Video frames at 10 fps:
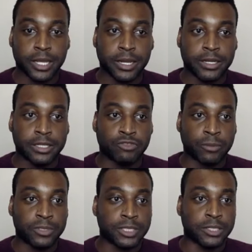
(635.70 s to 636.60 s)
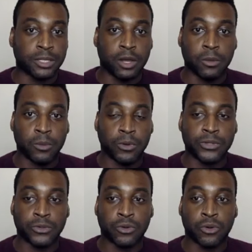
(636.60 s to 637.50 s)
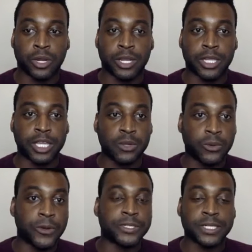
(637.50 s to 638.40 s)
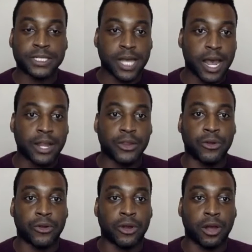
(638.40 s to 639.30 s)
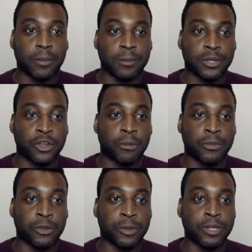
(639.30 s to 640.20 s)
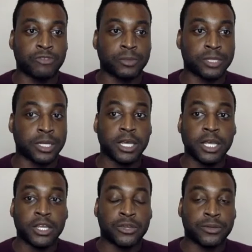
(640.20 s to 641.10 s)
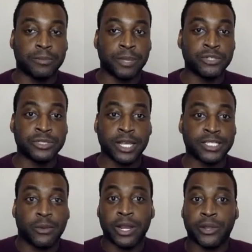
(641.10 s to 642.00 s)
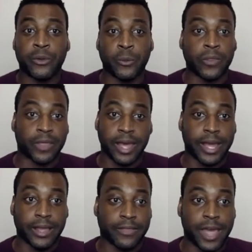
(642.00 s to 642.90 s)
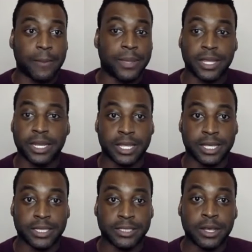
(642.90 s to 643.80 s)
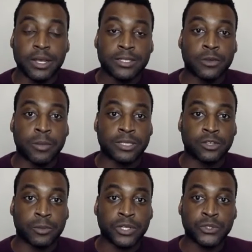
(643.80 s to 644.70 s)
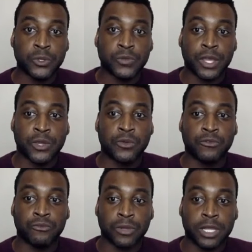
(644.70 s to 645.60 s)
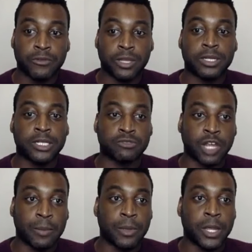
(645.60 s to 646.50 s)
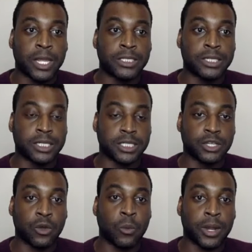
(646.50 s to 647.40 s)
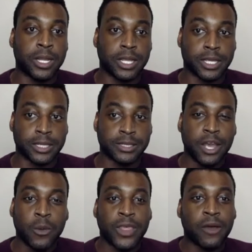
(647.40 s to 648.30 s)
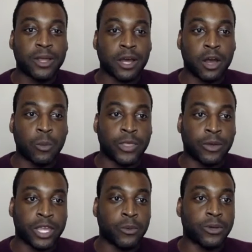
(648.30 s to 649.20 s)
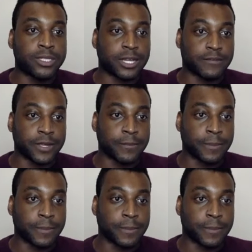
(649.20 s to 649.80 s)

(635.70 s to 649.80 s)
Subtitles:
description words or any keywords inside your pin description, Pinterest has no idea what the heck that pin is. So be sure that you really, really describe it into detail what it is without keyword stuffing.